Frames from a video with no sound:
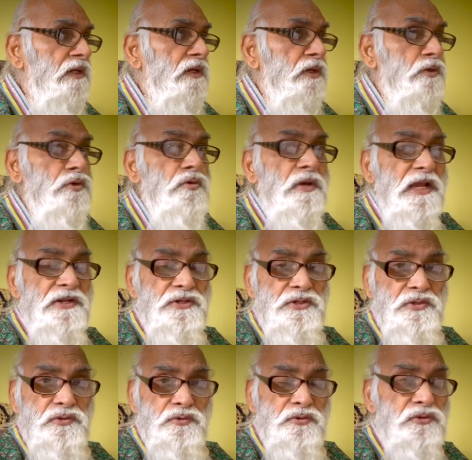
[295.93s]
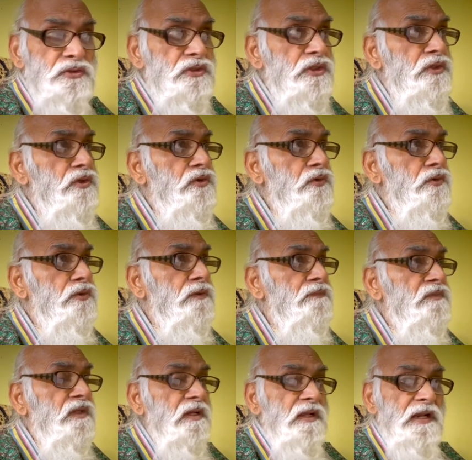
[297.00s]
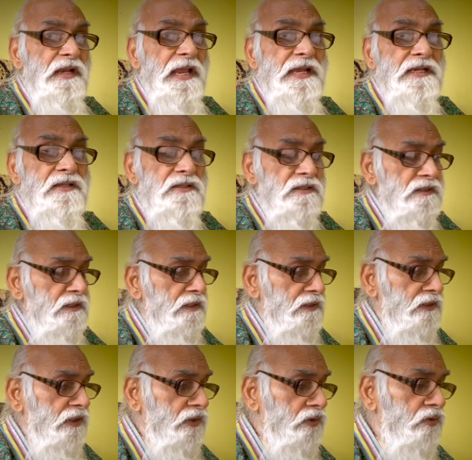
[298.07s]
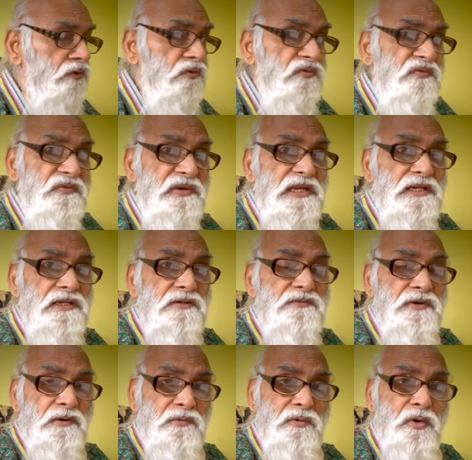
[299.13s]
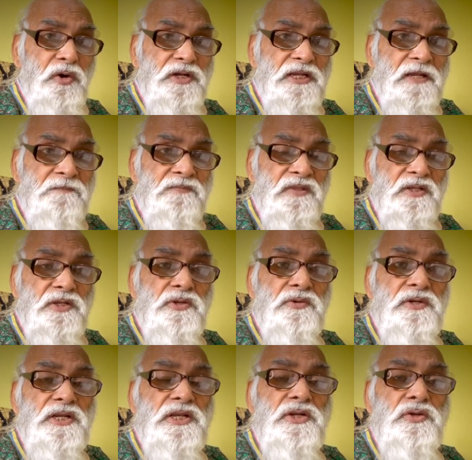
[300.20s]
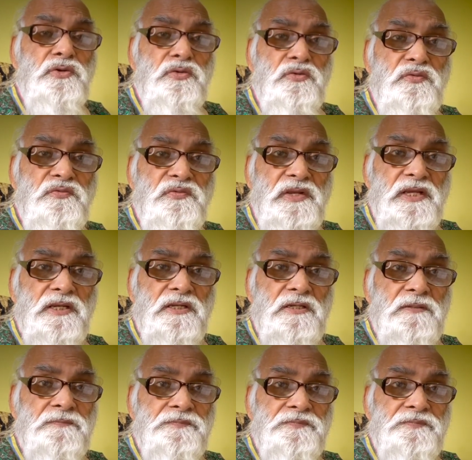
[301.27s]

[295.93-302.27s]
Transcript: You can use the two like the two feet for walking, you need two feet